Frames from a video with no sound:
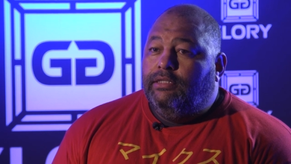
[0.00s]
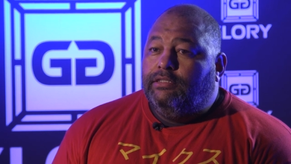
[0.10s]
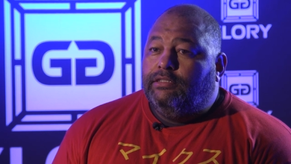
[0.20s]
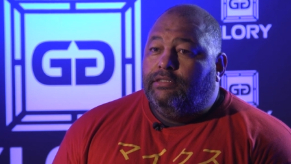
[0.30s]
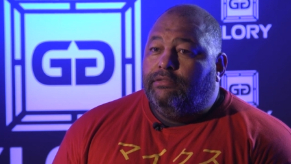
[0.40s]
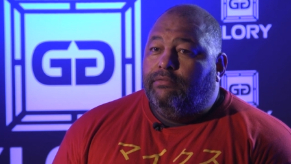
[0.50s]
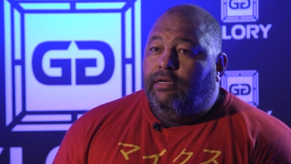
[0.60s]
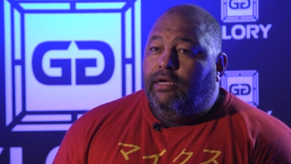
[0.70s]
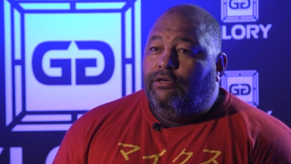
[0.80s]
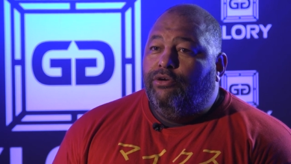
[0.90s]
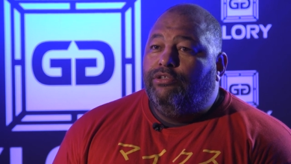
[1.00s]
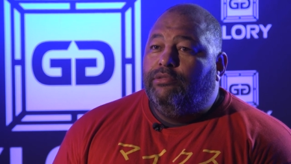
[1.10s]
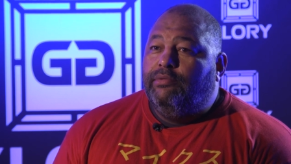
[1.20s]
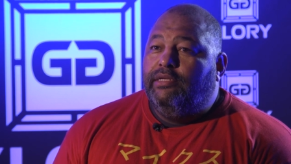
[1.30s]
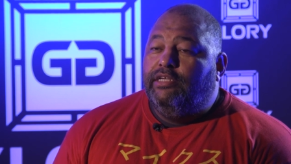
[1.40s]
that's why I
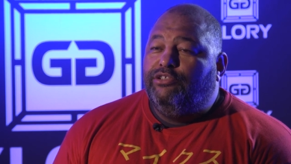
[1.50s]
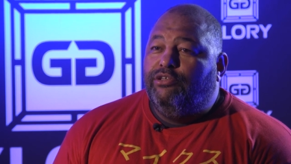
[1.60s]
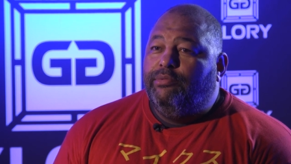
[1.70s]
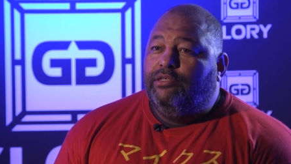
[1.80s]
called him a natural,